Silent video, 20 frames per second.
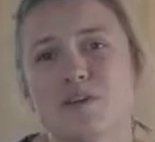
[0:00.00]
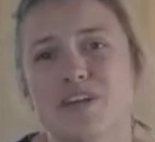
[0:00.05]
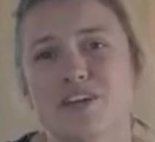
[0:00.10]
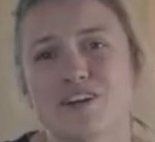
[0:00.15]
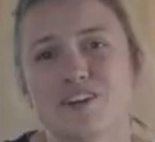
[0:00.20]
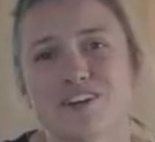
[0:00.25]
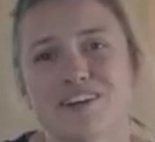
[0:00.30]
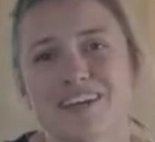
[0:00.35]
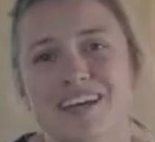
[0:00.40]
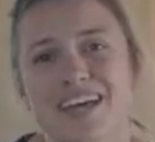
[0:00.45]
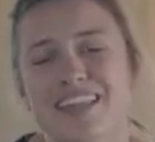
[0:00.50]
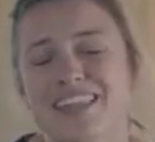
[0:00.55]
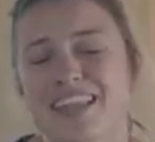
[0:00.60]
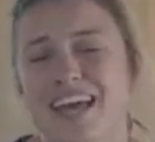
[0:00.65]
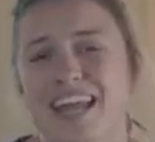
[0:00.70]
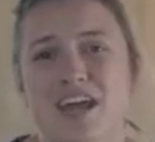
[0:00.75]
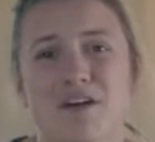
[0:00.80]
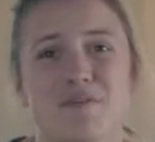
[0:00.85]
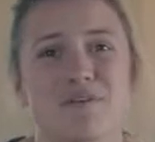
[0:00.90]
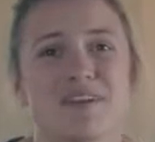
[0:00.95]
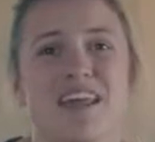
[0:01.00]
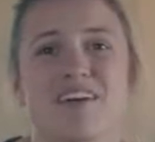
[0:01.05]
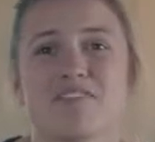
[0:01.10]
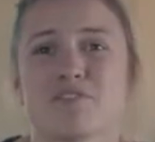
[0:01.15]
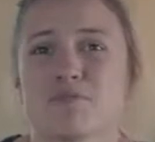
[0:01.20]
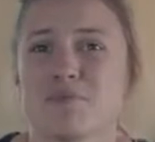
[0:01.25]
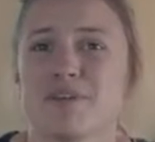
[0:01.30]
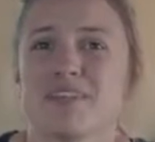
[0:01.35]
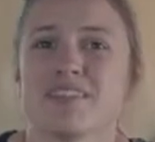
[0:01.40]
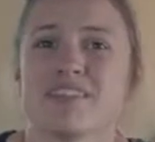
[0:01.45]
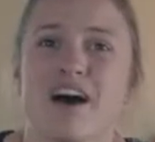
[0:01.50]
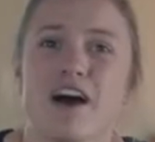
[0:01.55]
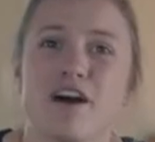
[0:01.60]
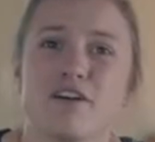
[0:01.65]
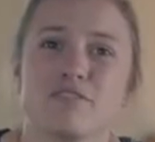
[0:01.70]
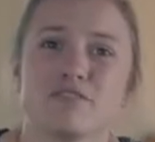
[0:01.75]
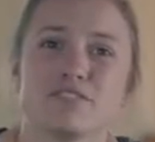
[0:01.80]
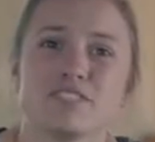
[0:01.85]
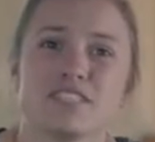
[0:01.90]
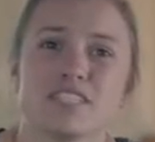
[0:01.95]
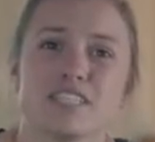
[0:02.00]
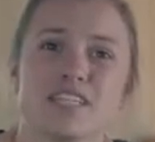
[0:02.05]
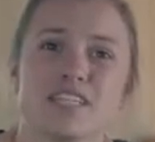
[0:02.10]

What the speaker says: weird, and that I would never be loved?